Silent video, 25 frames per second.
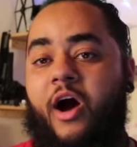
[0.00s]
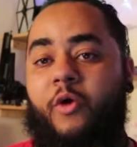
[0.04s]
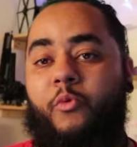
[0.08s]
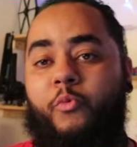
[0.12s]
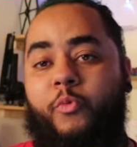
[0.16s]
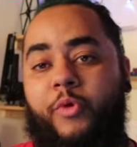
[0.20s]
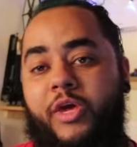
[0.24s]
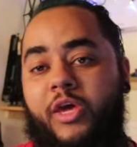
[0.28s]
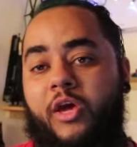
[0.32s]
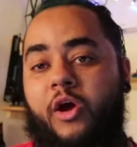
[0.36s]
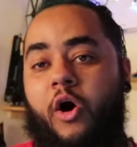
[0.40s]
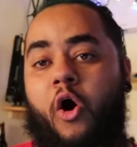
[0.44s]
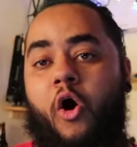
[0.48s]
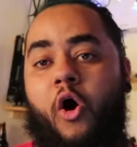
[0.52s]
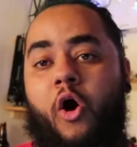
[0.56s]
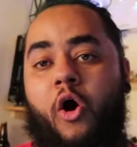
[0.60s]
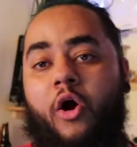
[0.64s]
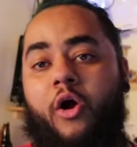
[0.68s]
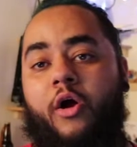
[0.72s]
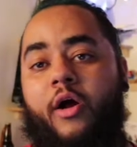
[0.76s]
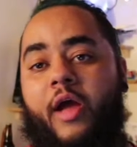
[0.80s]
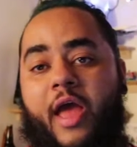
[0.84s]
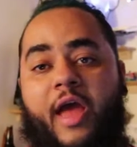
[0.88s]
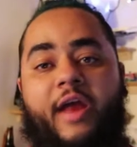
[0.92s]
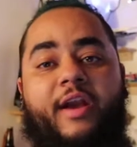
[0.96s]
We
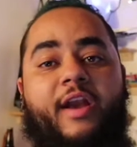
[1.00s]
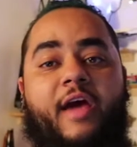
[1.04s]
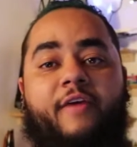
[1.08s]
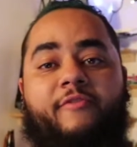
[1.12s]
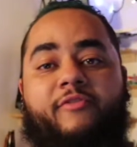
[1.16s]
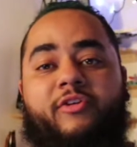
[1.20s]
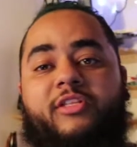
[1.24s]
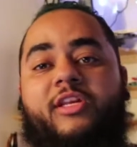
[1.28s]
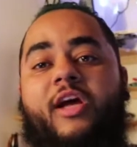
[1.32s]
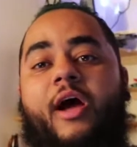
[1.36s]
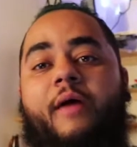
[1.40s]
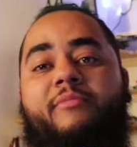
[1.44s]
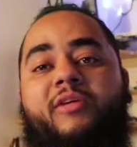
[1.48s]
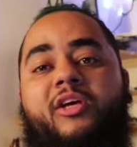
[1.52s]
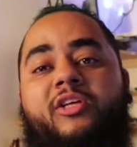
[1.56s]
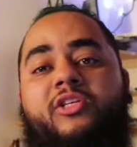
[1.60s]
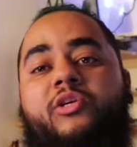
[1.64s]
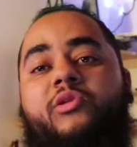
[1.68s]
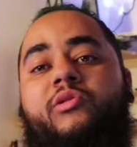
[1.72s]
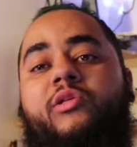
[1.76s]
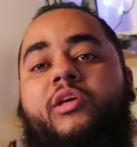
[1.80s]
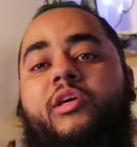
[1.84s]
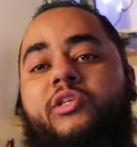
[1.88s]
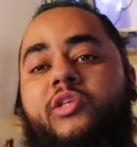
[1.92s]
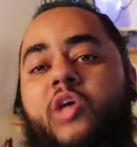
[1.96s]
are, and every time they
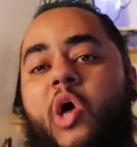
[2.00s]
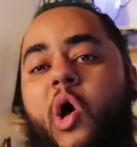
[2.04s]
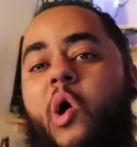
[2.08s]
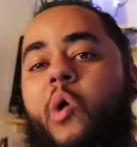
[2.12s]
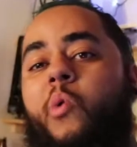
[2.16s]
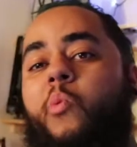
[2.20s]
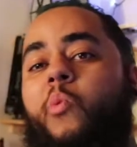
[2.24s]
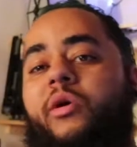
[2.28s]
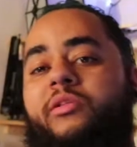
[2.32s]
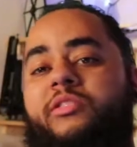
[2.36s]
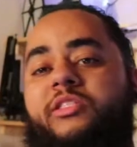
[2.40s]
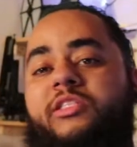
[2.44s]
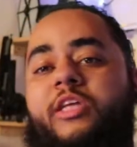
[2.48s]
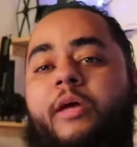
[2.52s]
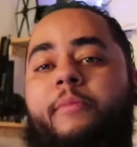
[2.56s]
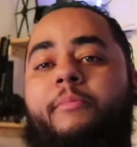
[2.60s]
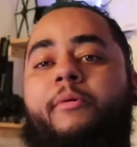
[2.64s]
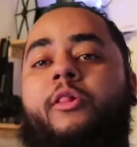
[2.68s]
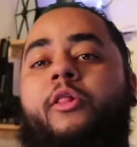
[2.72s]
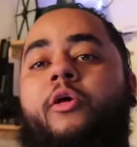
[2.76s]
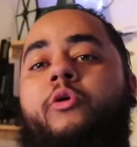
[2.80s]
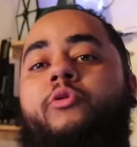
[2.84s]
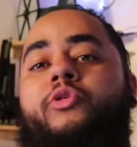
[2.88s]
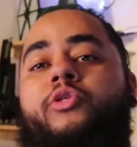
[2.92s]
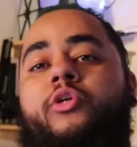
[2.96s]
do this, one step
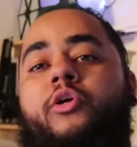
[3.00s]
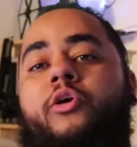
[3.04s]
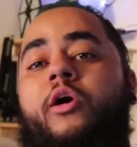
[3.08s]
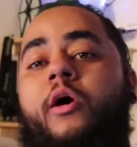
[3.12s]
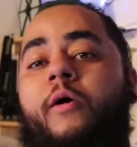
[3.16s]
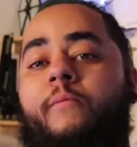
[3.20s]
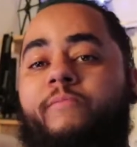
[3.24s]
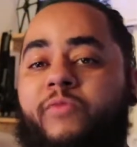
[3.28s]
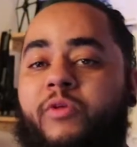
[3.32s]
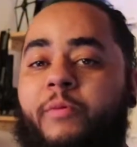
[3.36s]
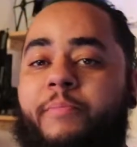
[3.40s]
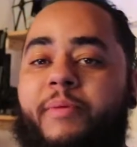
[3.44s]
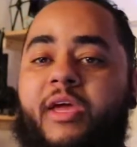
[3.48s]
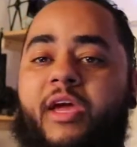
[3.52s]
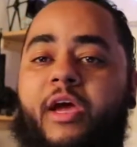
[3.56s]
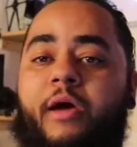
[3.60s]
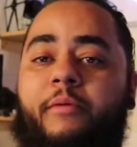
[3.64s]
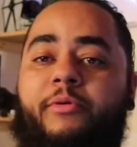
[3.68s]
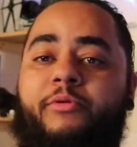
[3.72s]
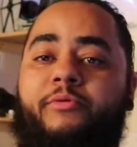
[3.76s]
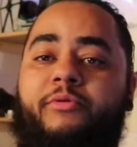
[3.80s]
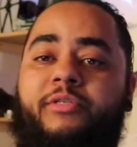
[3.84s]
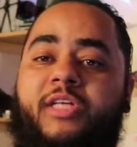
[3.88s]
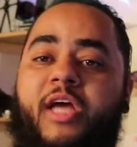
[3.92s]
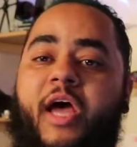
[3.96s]
closer to being
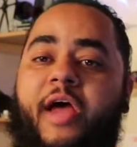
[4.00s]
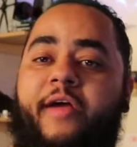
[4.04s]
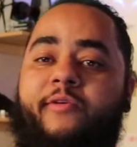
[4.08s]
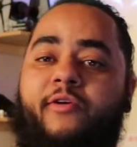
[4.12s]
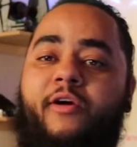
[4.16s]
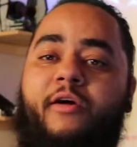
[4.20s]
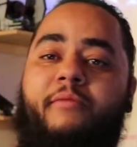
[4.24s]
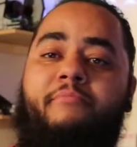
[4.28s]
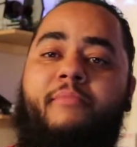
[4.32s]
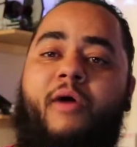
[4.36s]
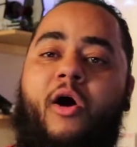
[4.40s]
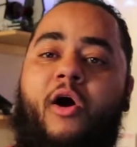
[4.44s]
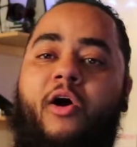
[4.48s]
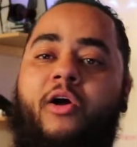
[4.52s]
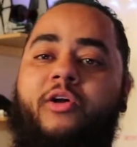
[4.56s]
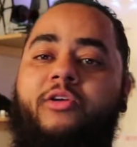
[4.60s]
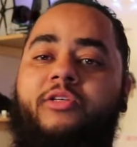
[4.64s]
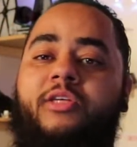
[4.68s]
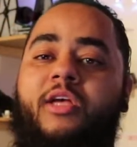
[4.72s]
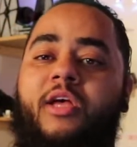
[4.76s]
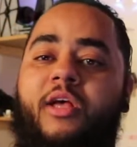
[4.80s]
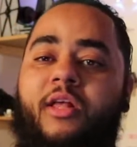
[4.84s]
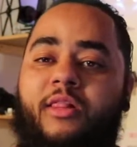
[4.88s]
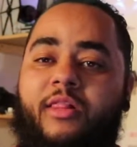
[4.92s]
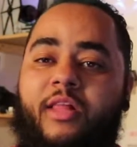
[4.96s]
able to retire on
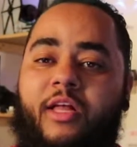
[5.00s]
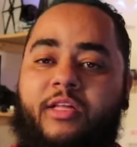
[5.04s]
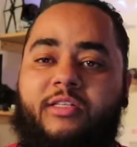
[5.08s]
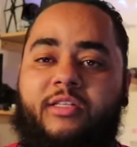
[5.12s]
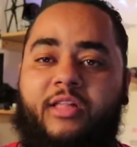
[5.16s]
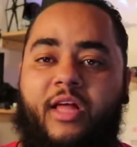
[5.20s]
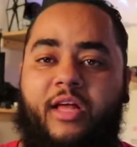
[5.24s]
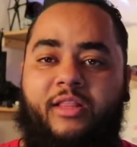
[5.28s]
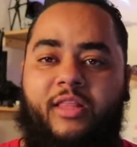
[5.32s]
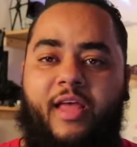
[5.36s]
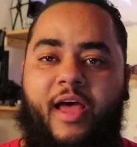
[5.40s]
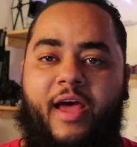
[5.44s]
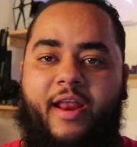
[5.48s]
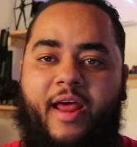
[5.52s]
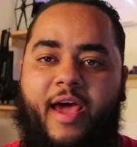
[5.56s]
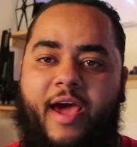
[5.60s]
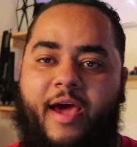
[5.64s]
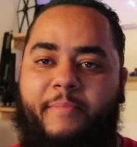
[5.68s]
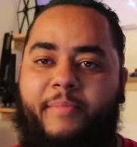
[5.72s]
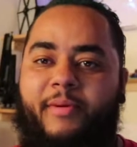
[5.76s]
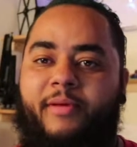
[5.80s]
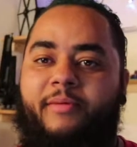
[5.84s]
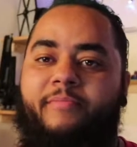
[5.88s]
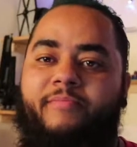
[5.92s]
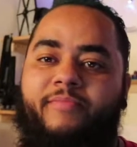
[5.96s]
Mars. Let's let that
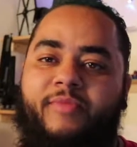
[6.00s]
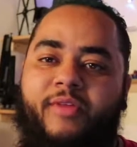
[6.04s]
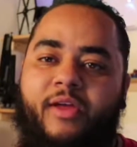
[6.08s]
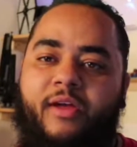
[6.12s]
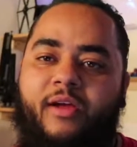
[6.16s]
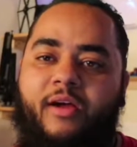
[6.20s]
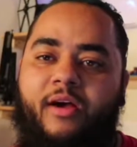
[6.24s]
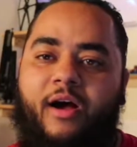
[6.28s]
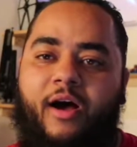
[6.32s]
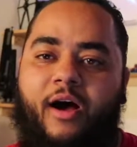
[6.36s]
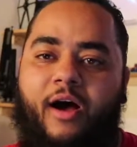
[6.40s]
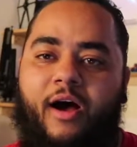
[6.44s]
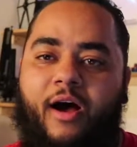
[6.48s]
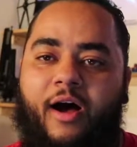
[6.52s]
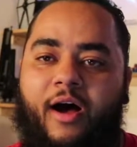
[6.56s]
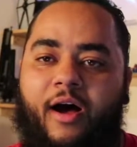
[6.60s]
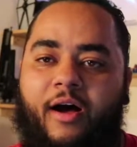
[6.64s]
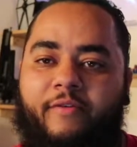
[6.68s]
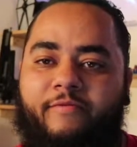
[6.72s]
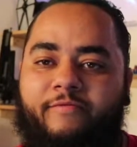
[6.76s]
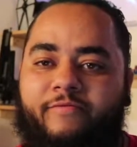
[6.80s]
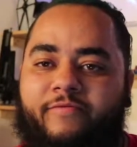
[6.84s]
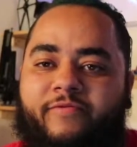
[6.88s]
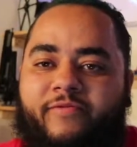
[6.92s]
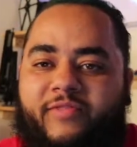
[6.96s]
happen.
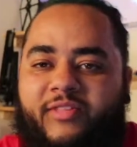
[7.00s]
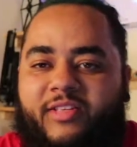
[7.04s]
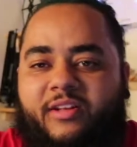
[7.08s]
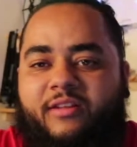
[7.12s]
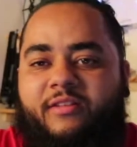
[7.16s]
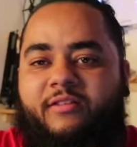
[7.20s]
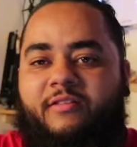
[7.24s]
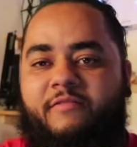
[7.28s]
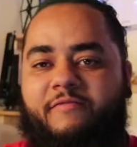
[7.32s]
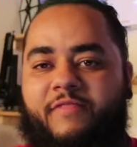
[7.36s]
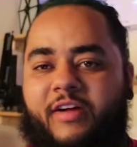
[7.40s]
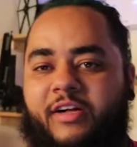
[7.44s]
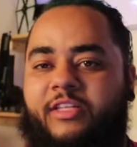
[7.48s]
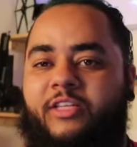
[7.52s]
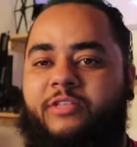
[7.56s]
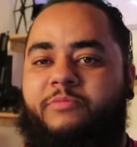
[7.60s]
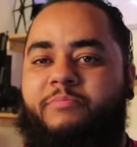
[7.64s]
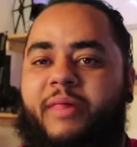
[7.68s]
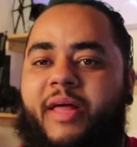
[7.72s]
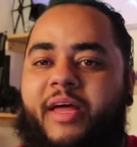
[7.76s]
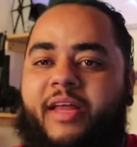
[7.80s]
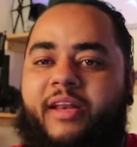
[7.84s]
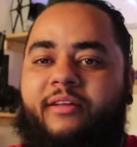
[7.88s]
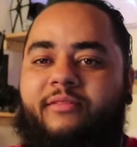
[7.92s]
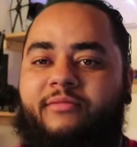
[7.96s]
Fuck this
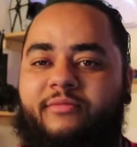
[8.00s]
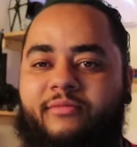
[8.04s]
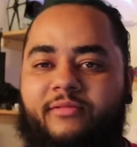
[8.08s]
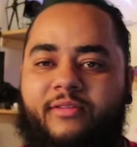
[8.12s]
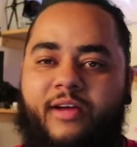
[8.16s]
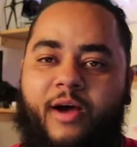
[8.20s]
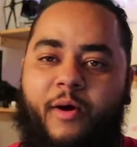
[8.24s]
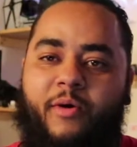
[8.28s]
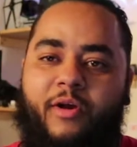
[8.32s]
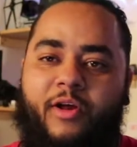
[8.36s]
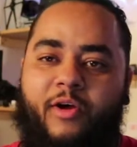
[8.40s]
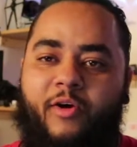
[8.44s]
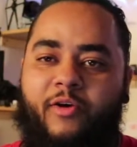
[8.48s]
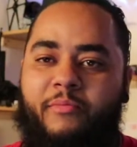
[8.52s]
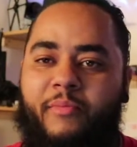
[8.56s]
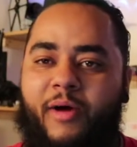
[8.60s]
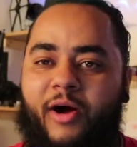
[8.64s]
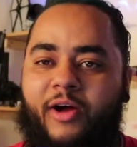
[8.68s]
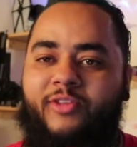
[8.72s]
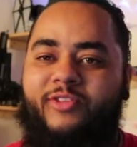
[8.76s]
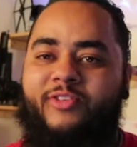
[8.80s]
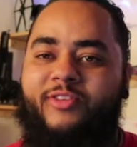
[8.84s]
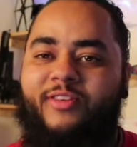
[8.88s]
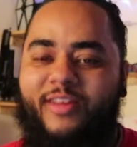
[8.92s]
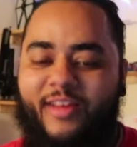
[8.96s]
planet. I want to go to
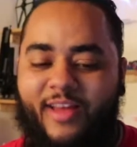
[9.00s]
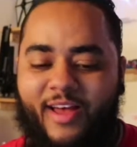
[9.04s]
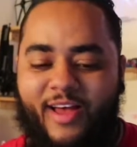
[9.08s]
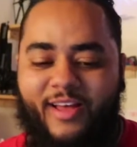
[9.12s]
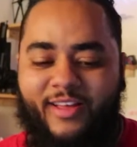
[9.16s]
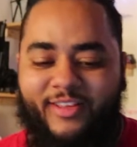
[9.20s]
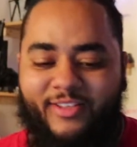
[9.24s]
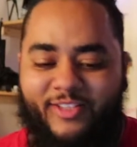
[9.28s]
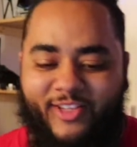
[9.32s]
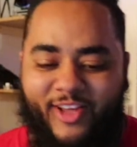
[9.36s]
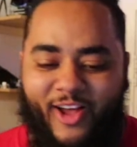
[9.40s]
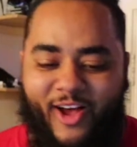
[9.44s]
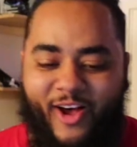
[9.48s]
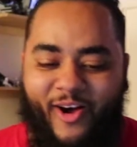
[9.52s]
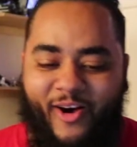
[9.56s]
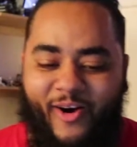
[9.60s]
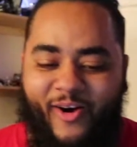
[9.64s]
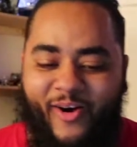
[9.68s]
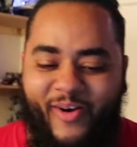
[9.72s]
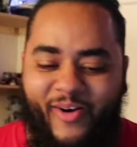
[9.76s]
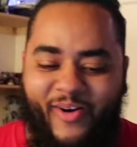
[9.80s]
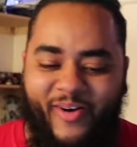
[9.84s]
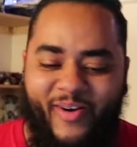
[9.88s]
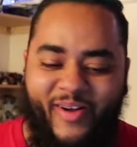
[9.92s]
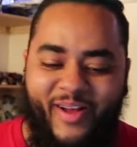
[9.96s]
Mars.
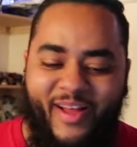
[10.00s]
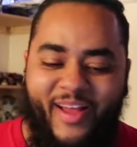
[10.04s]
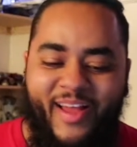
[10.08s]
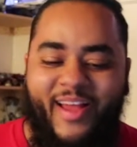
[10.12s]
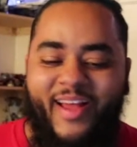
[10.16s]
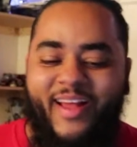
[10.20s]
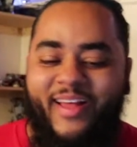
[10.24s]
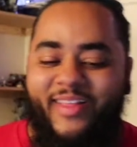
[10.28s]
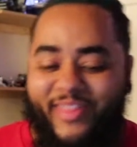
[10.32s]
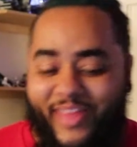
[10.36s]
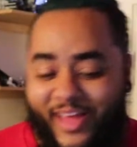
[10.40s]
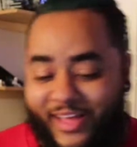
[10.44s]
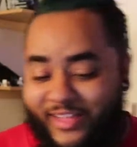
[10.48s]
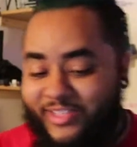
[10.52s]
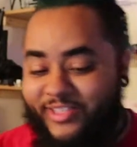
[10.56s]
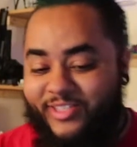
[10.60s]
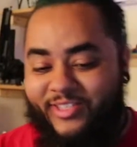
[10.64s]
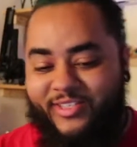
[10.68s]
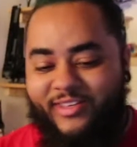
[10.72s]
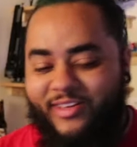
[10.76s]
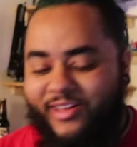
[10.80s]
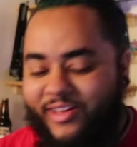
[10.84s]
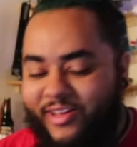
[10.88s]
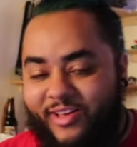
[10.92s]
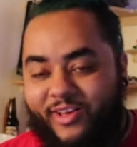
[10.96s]
So
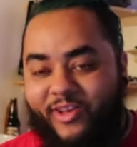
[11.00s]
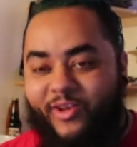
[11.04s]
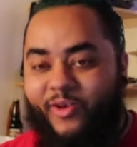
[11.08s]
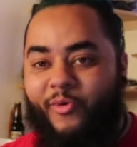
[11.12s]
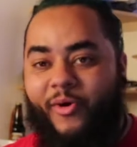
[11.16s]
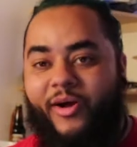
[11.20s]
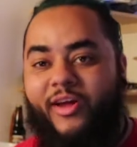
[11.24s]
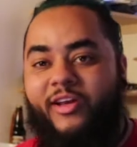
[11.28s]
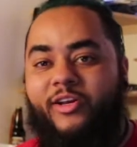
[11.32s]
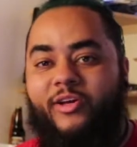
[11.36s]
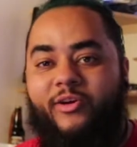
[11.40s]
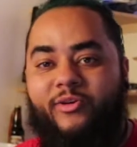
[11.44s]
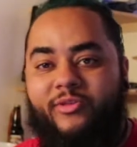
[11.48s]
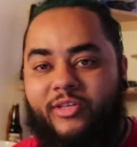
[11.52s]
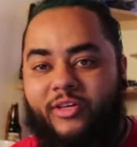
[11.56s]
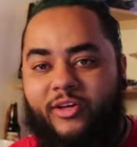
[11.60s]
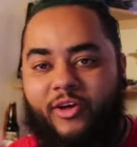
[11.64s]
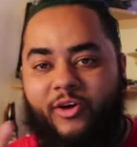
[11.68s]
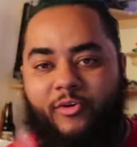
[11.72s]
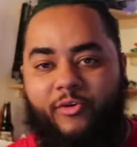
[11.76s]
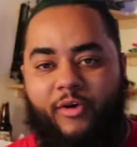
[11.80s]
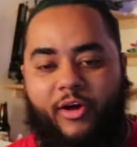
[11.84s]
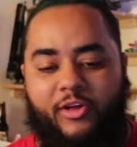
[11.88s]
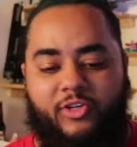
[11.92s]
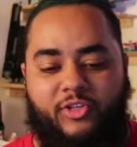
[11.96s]
that's great news, and
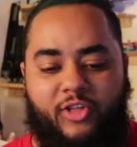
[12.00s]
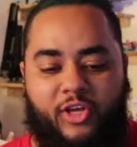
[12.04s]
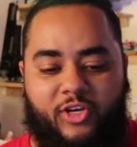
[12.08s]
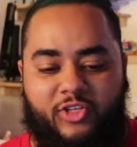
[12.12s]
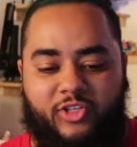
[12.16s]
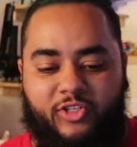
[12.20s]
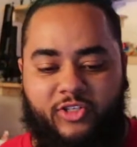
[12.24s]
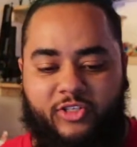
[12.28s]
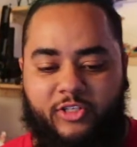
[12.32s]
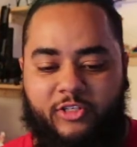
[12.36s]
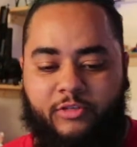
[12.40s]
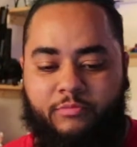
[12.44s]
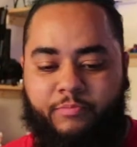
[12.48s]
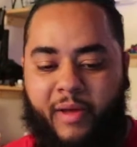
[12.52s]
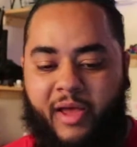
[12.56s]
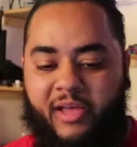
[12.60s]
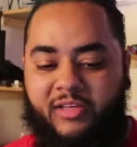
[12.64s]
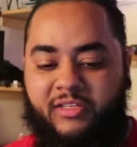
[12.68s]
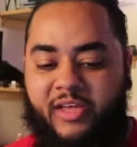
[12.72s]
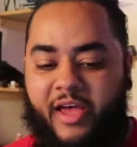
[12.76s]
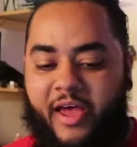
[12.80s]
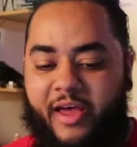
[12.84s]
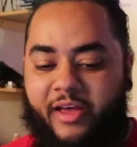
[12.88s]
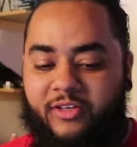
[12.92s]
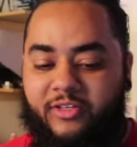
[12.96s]
congratulations to
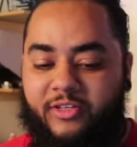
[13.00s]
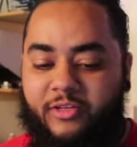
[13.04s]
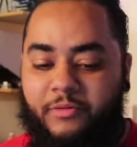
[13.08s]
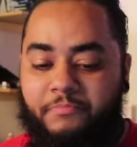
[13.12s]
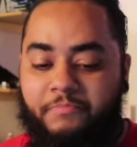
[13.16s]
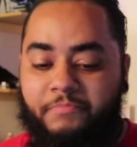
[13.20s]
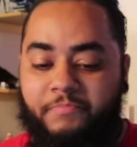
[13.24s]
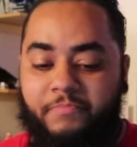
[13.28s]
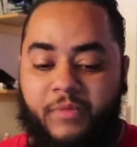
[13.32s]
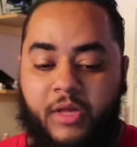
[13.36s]
SpaceX.